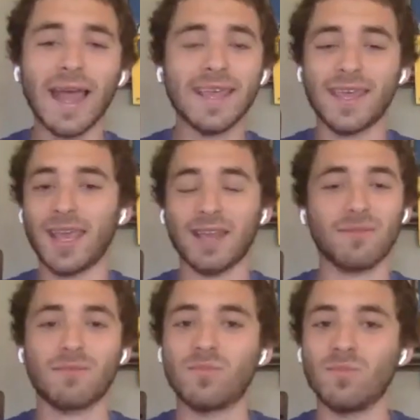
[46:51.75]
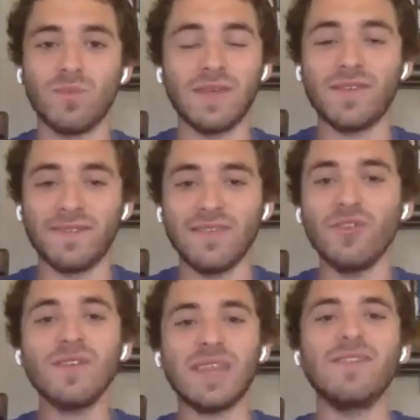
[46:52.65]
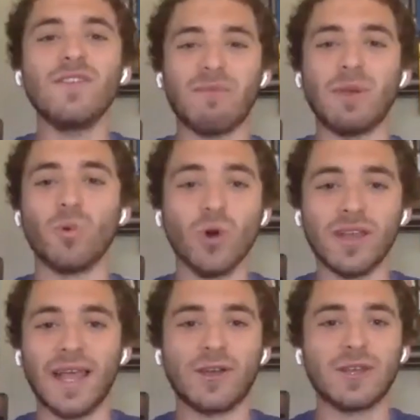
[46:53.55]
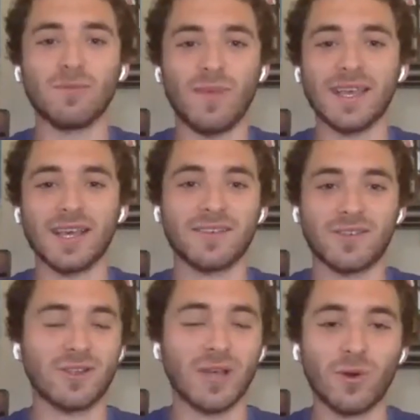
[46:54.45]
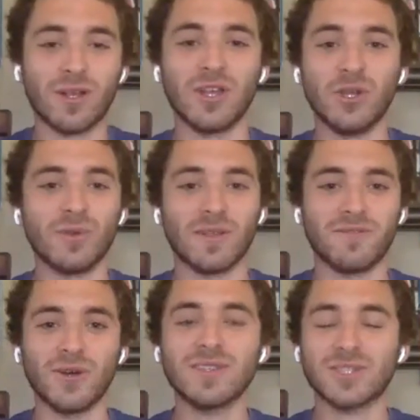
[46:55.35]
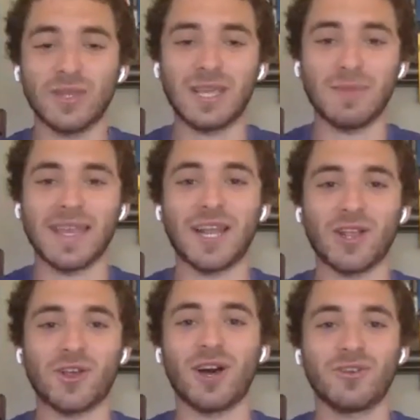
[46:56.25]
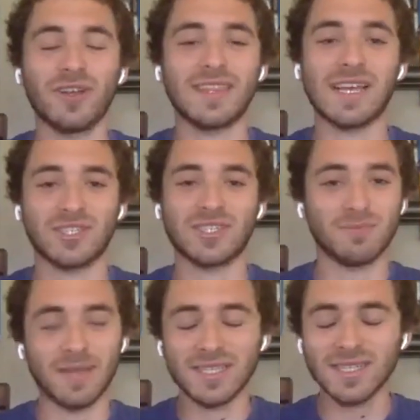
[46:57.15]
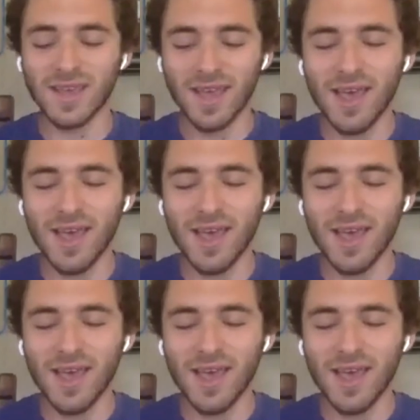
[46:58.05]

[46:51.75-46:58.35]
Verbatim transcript: I can't, if, if, if you, even if you gave me wood, I couldn't make a a canoe that floats so they can make it out of concrete that's just amazing